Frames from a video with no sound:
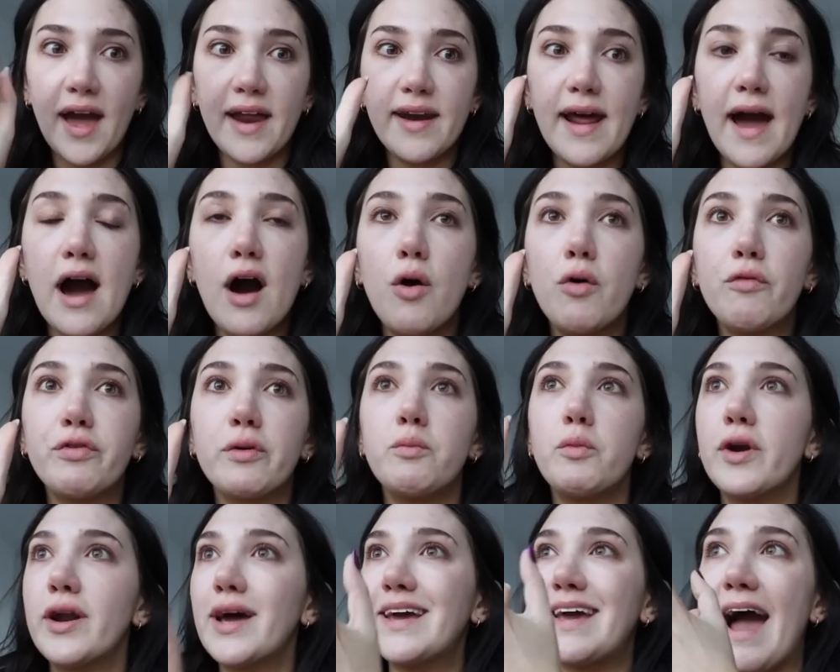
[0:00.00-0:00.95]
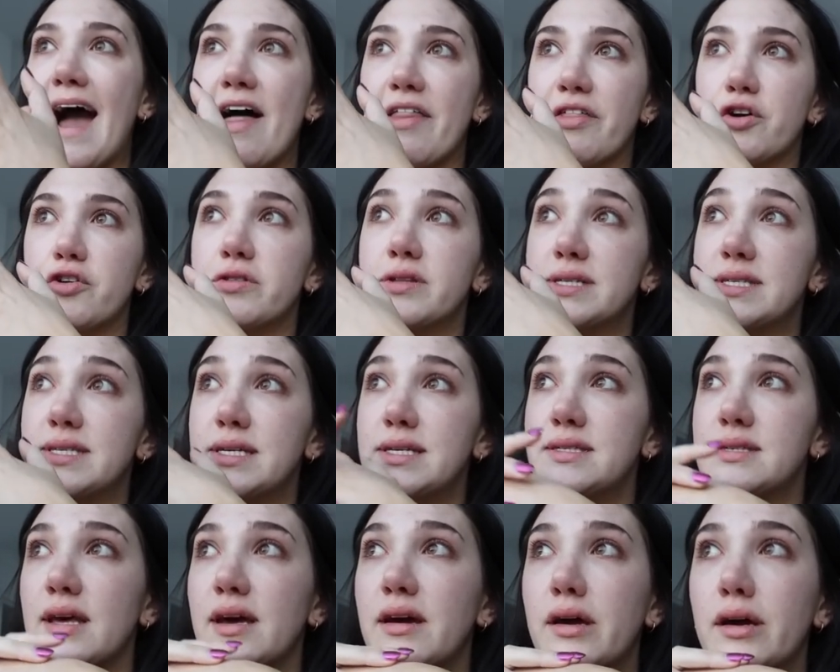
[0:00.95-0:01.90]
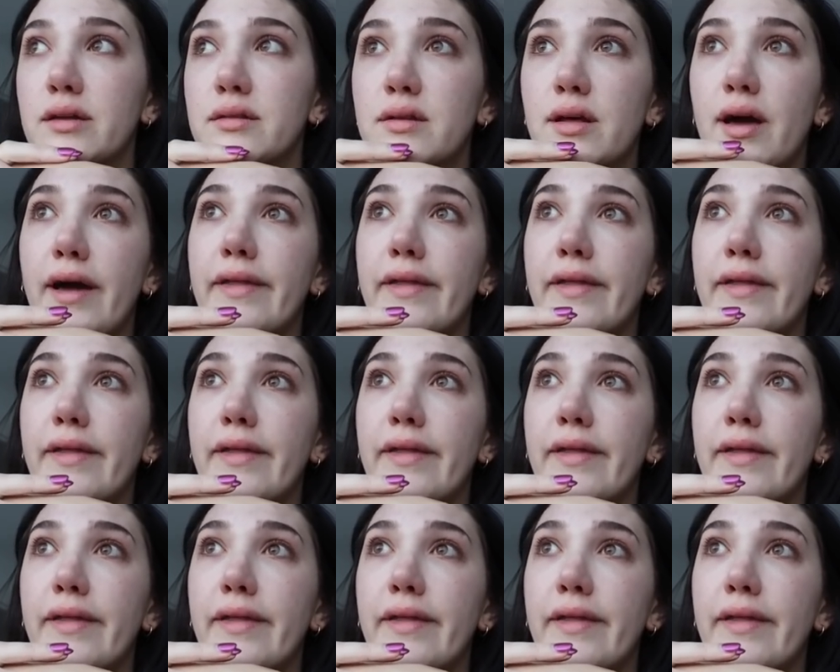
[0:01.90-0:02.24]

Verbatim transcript: And now from what I gather, this is like,